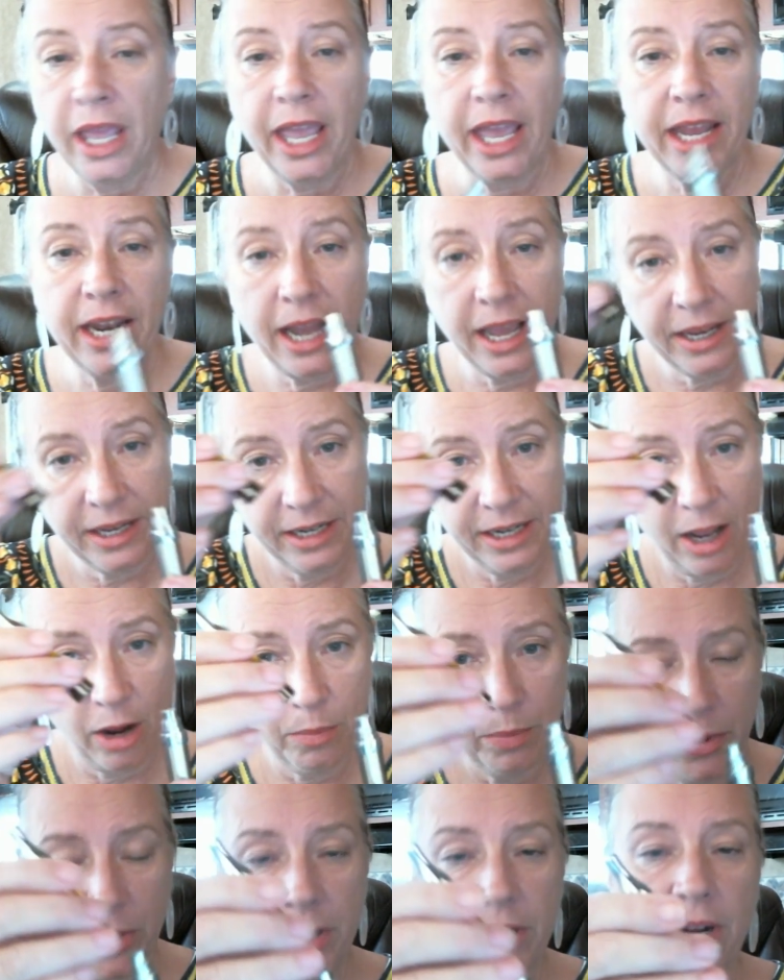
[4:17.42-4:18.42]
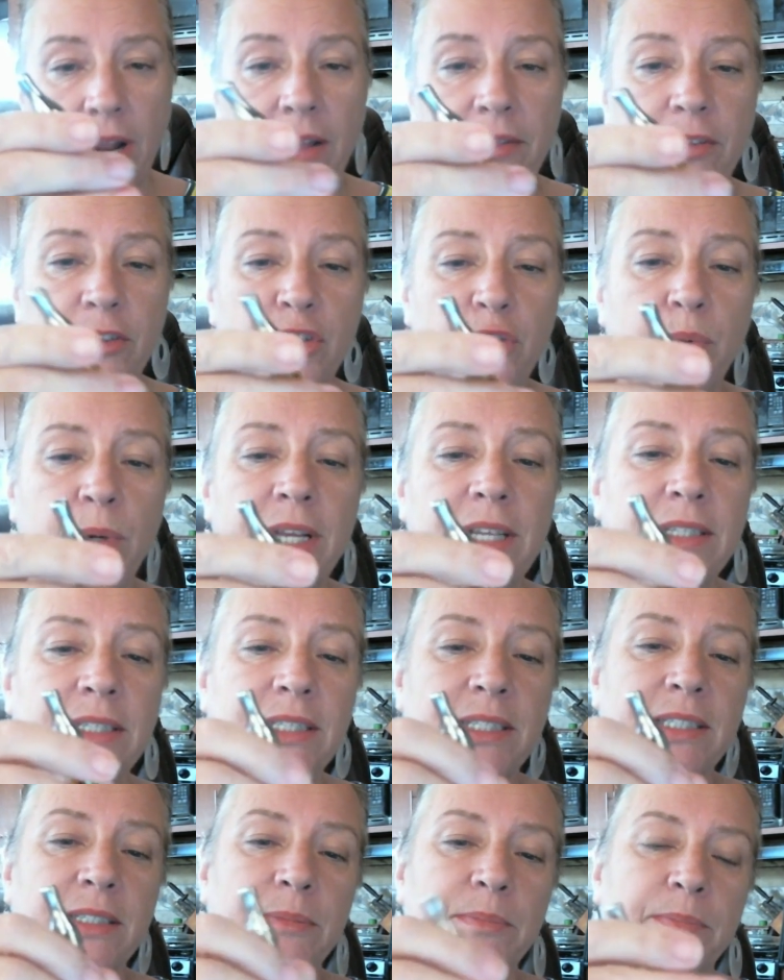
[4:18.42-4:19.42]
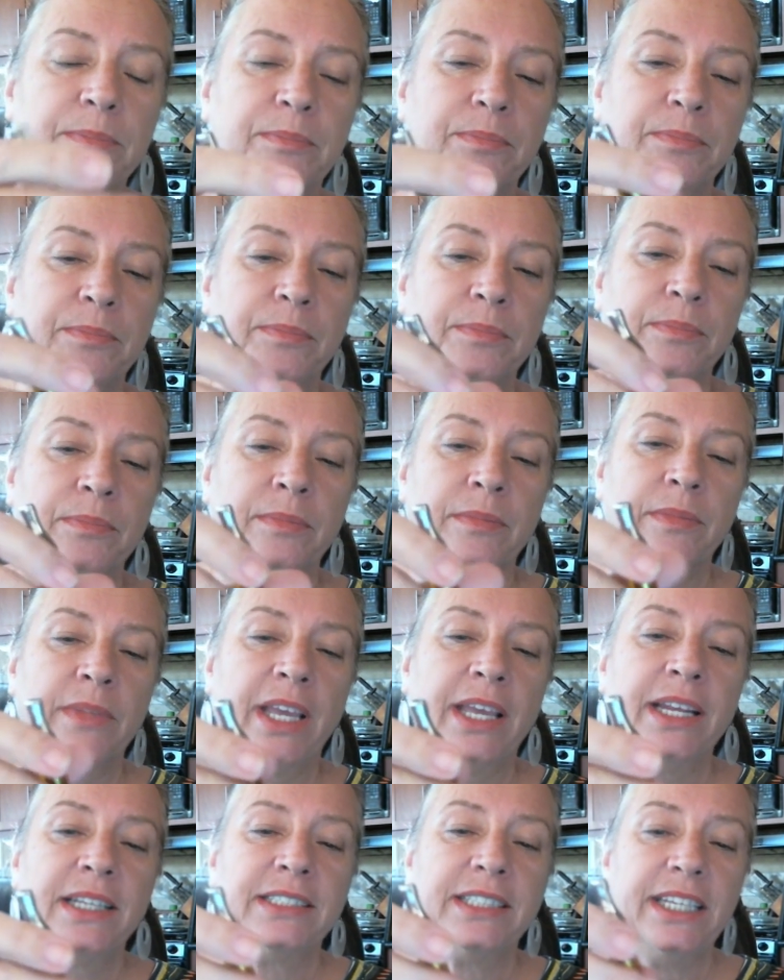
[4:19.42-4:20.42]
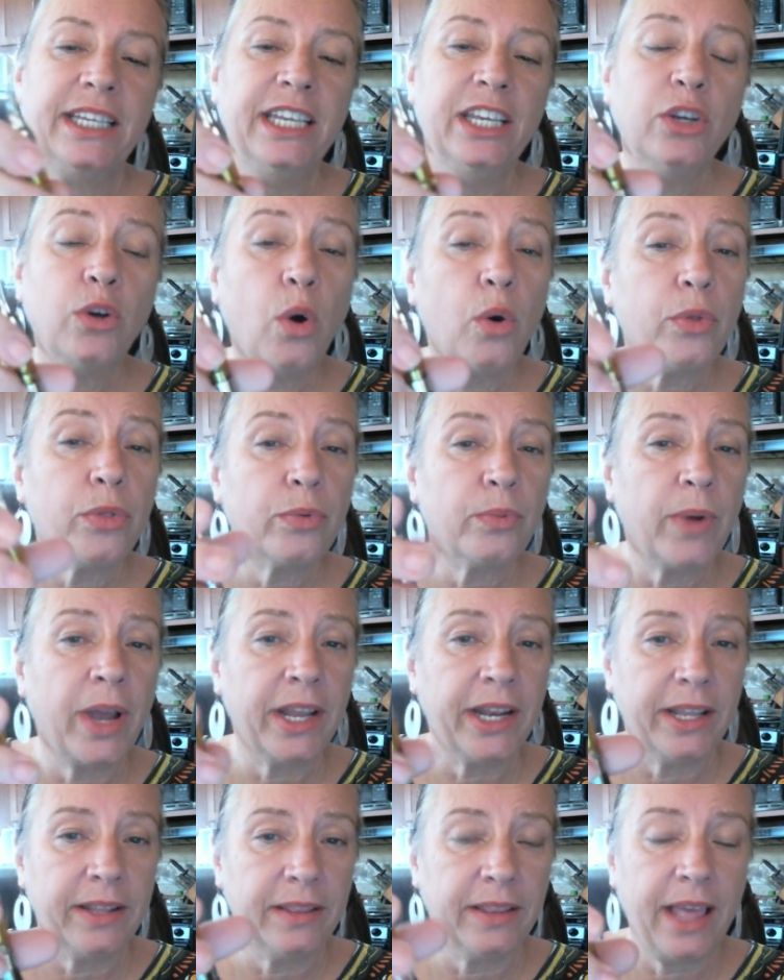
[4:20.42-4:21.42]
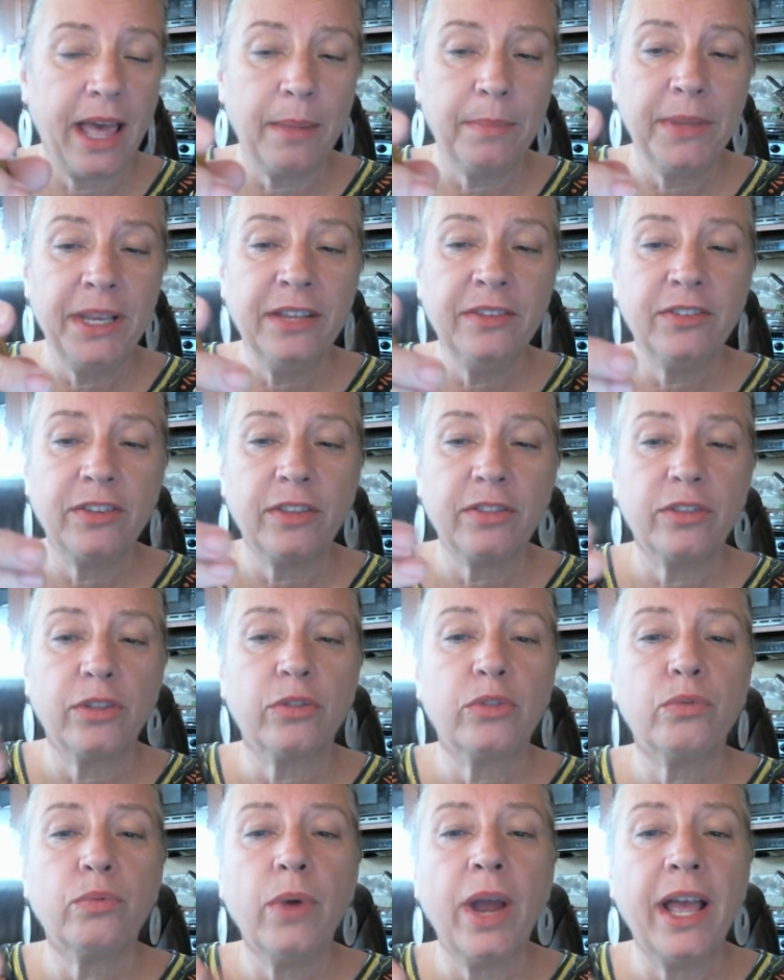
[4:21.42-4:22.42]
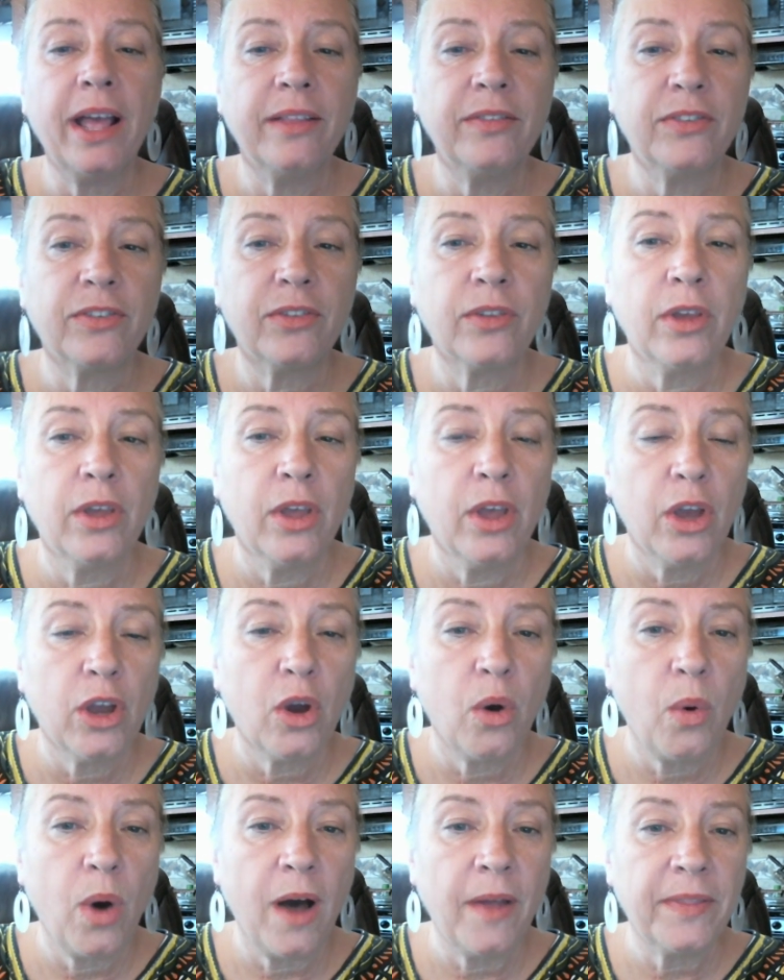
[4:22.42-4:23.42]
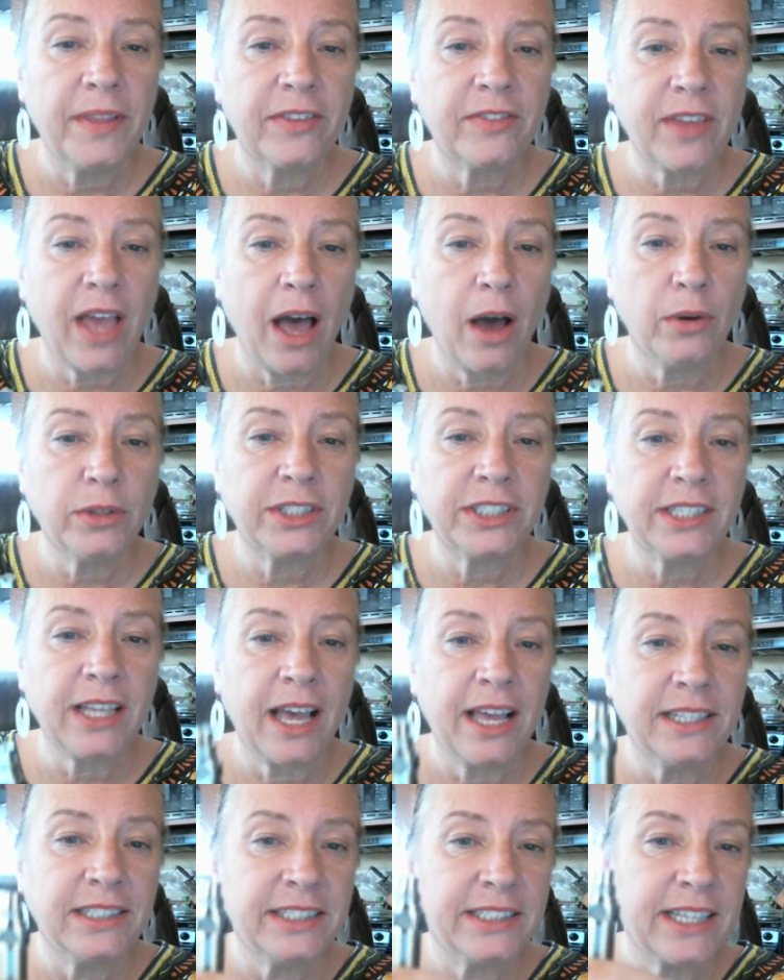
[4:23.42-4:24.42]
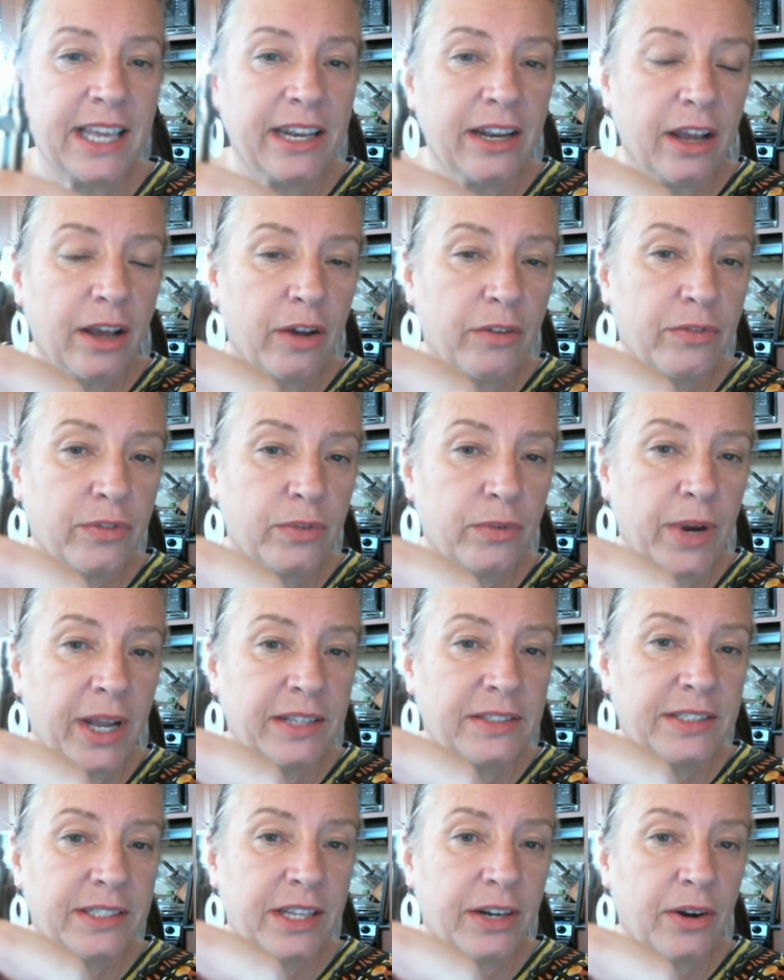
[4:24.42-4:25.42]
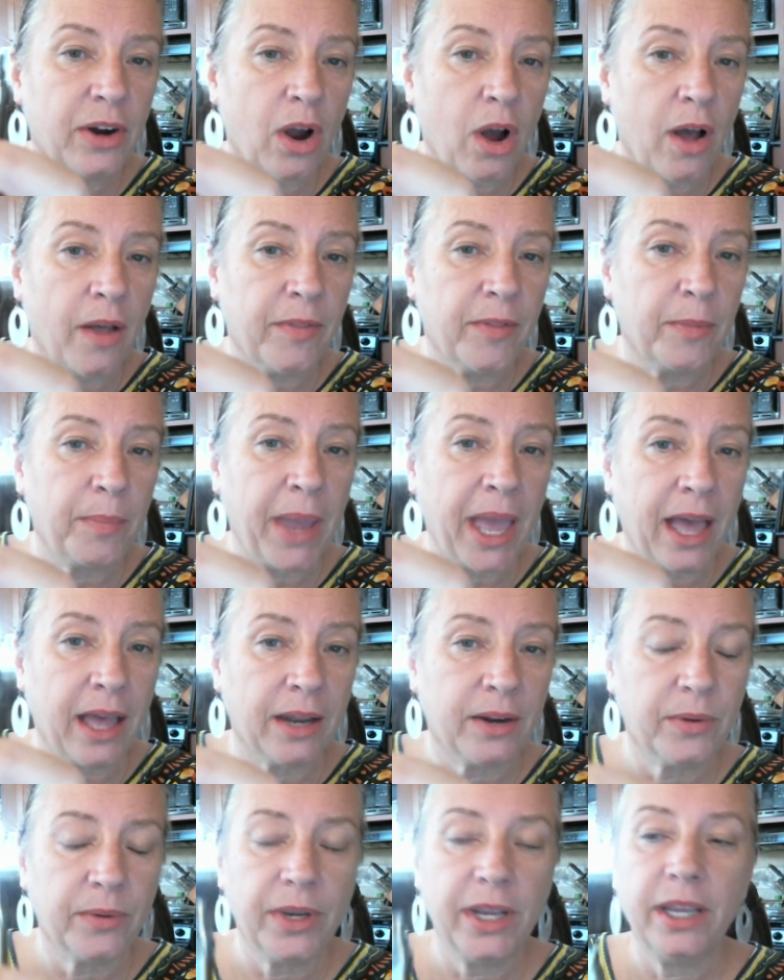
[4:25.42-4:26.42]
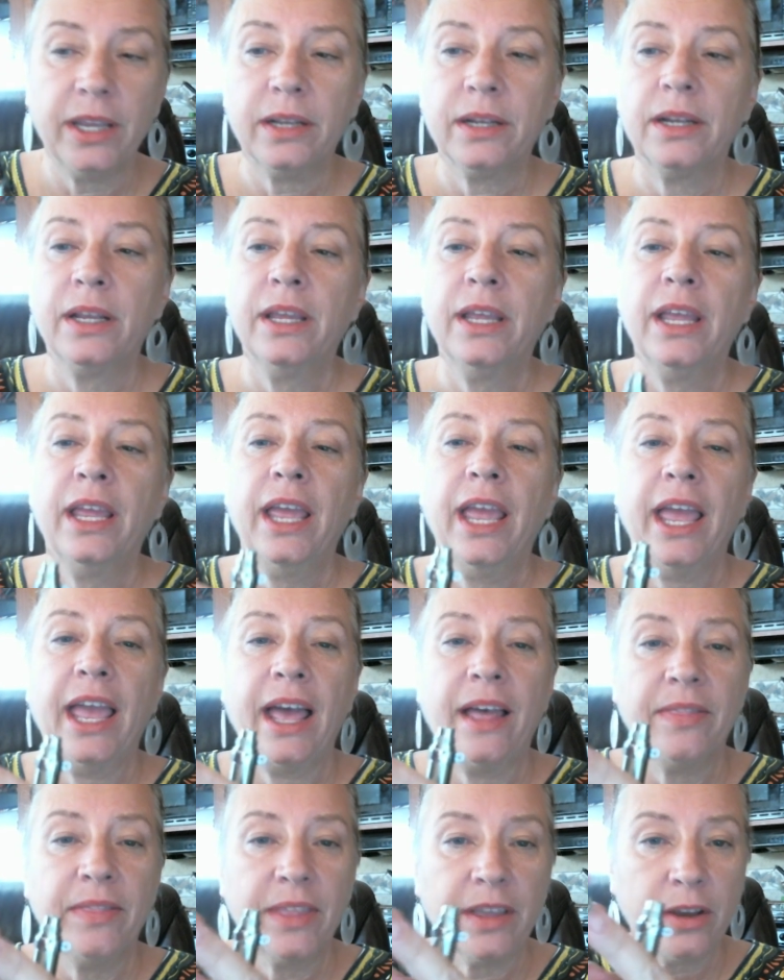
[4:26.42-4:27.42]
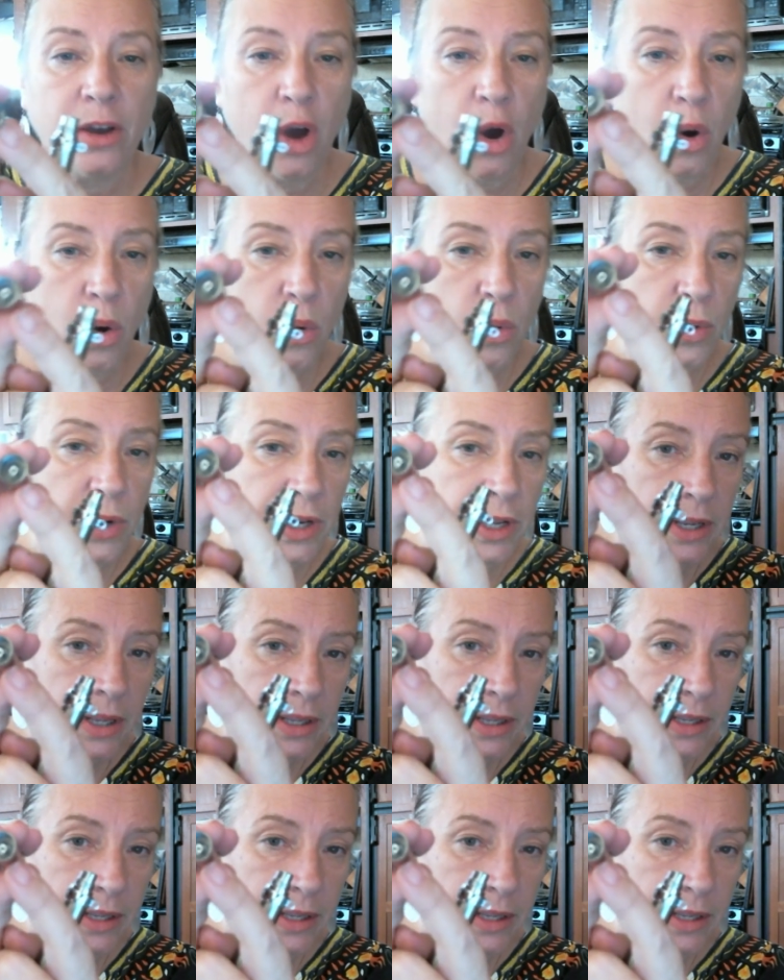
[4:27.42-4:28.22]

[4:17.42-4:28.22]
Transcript: and I can now put it on the twist. And it's Ego threaded. That means that the threads go on this outside set of threads that are on the battery. And the cone,